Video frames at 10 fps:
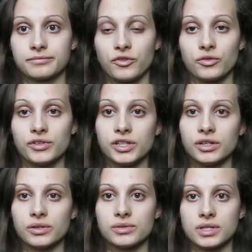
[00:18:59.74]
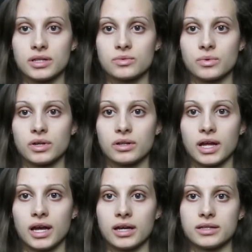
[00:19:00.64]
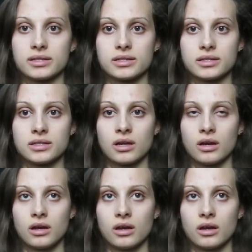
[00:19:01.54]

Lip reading: for videos, as well as